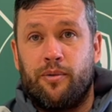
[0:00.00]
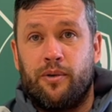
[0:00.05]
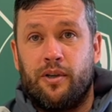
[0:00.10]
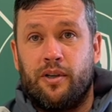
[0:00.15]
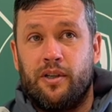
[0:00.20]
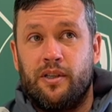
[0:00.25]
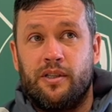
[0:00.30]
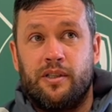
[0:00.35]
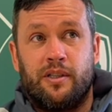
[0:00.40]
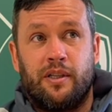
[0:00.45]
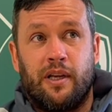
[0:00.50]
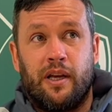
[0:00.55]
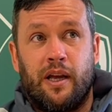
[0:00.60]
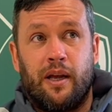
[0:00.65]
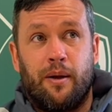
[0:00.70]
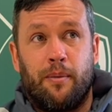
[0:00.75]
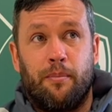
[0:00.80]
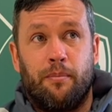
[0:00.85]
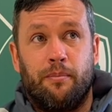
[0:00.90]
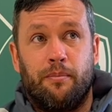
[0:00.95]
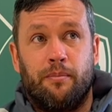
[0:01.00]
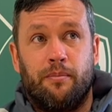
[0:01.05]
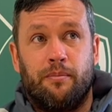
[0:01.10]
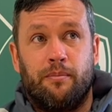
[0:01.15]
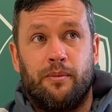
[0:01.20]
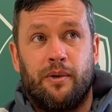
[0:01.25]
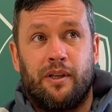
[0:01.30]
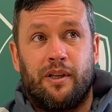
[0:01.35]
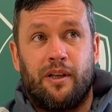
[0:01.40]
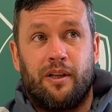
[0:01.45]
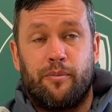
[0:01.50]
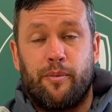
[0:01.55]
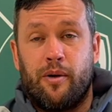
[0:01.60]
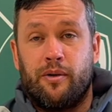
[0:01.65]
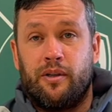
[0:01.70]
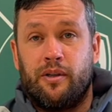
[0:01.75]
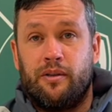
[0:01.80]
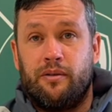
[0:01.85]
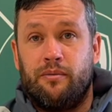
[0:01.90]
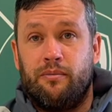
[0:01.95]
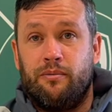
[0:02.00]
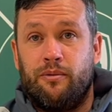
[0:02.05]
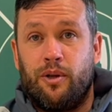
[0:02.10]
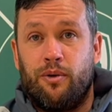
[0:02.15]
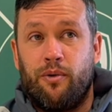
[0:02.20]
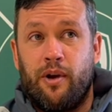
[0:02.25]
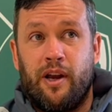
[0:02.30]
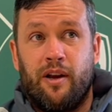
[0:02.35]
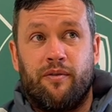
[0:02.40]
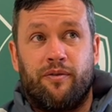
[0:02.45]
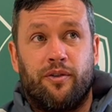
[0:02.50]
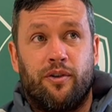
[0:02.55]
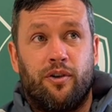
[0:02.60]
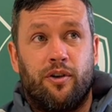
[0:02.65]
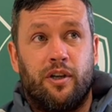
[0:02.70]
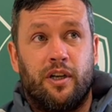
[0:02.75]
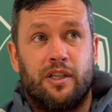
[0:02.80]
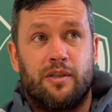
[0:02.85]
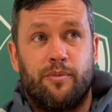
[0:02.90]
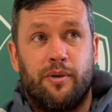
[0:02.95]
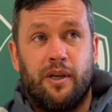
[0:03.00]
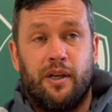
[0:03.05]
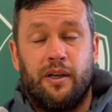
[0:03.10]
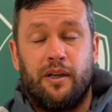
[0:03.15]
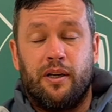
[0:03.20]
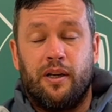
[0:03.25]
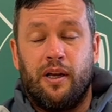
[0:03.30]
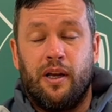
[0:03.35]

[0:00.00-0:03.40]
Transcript: because I think the amount of the rainfall that's been